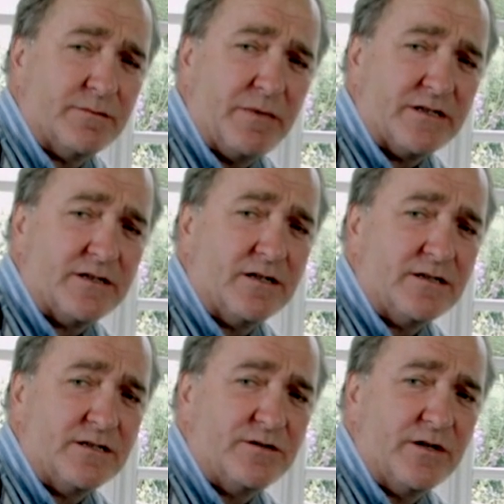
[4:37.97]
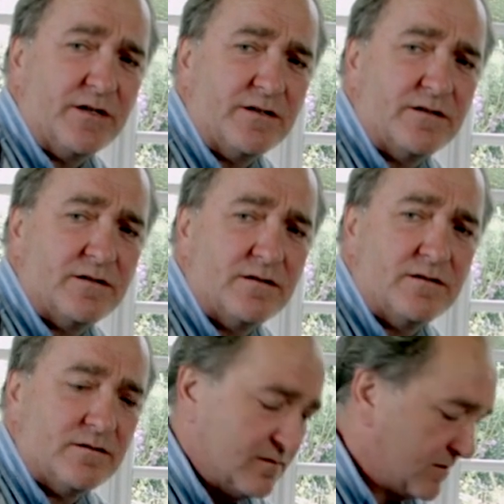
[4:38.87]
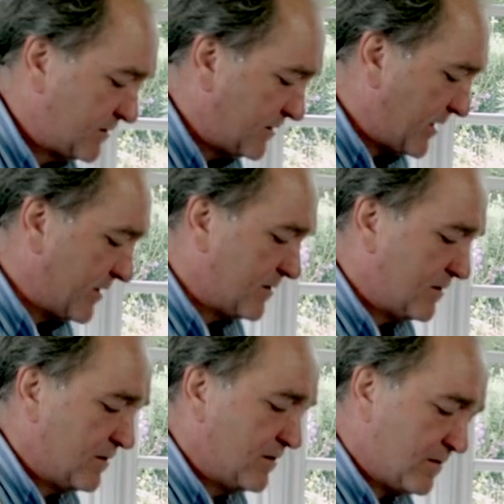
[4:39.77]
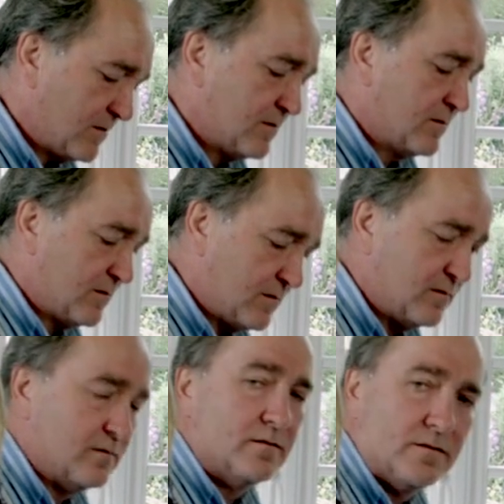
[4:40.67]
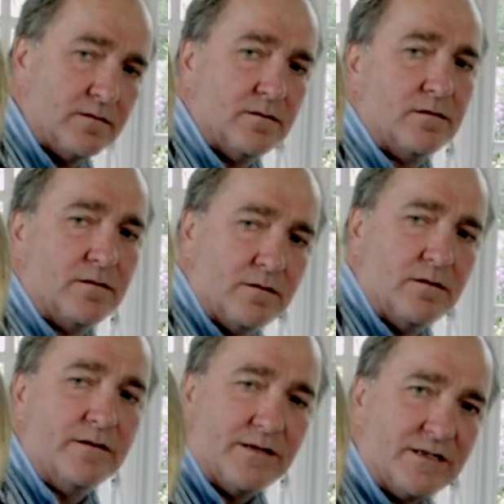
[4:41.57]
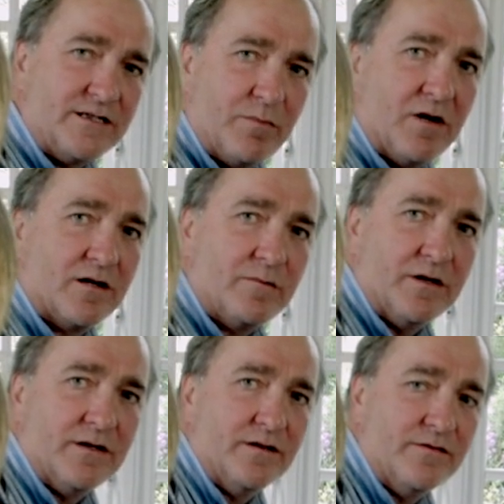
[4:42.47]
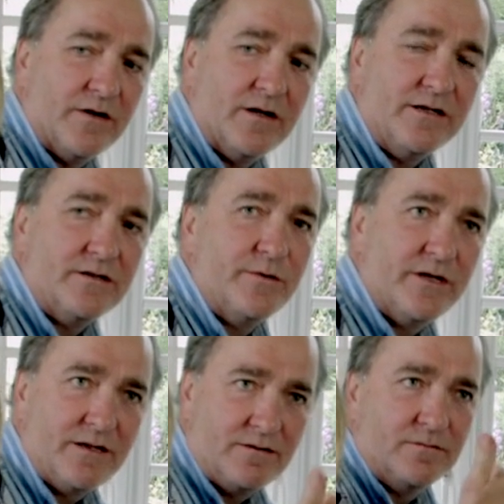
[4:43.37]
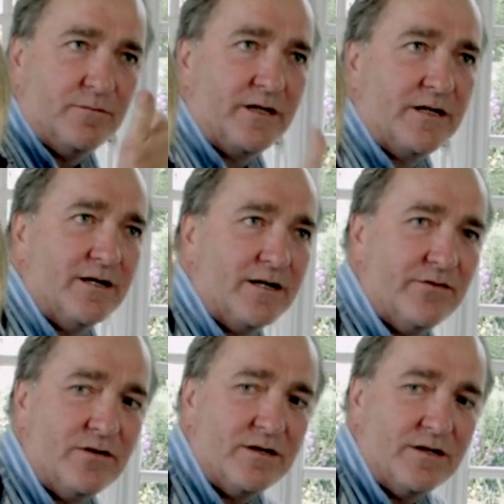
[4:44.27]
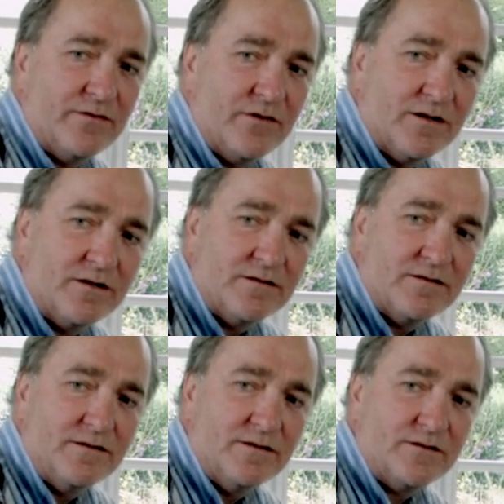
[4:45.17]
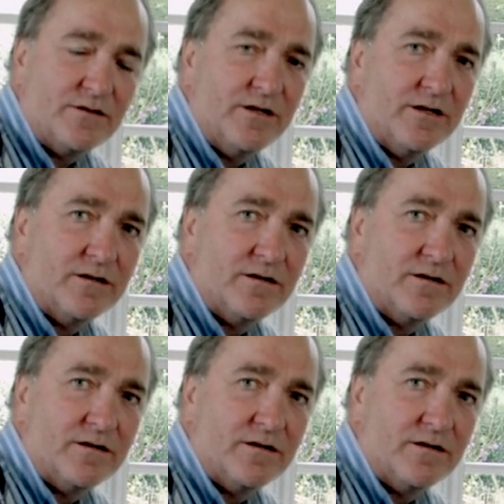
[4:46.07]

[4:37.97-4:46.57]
It's pizzicato strings. So that yeah is actually plucked by the violins. We could we can go and have a look at it if you like. Right. In the studio.